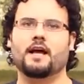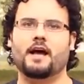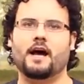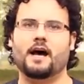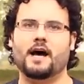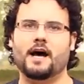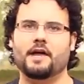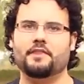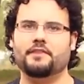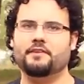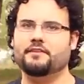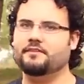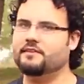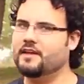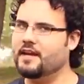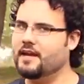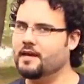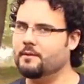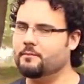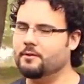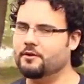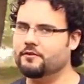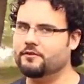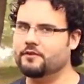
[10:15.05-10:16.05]
Uh, this
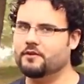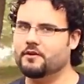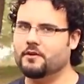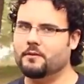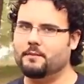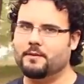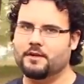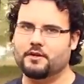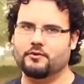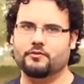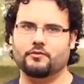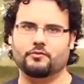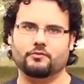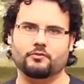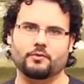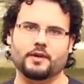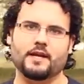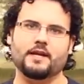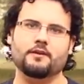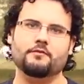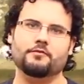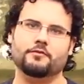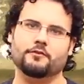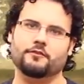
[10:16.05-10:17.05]
camera is gonna be
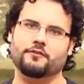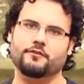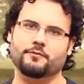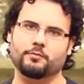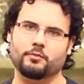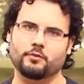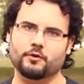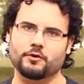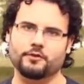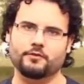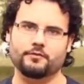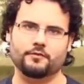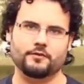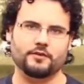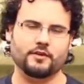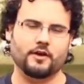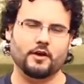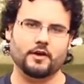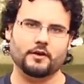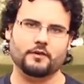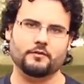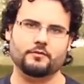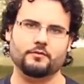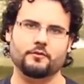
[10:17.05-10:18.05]
great for sports
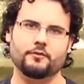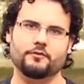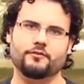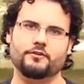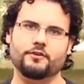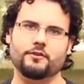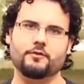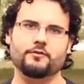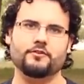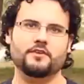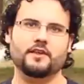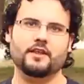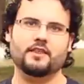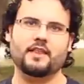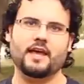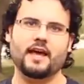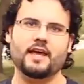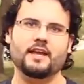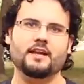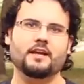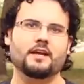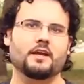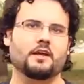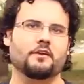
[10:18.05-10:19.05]
photographers using
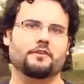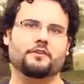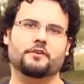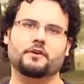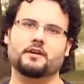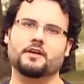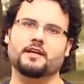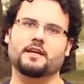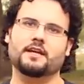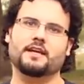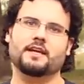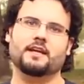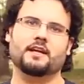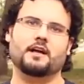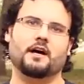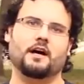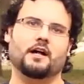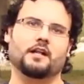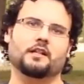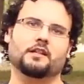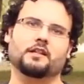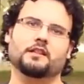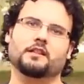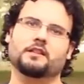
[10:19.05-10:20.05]
that. They're gonna get
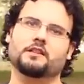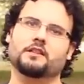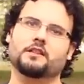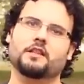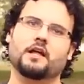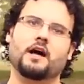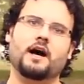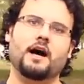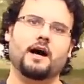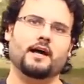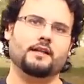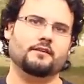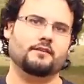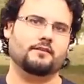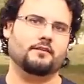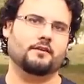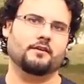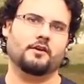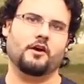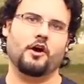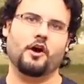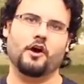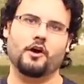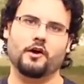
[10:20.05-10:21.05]
a lot
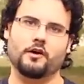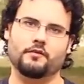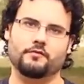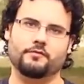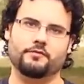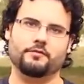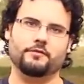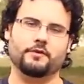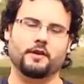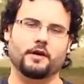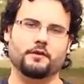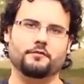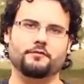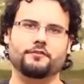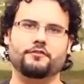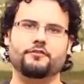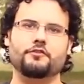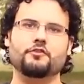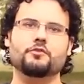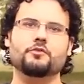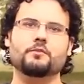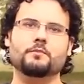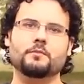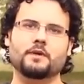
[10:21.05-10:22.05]
of, of
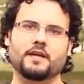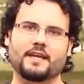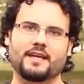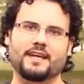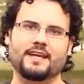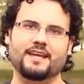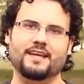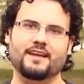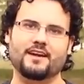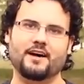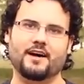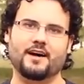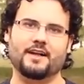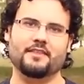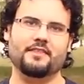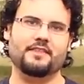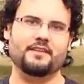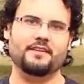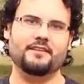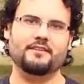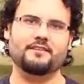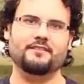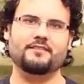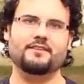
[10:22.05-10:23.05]
zoom in on
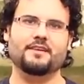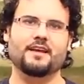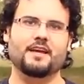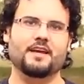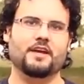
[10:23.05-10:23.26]
this.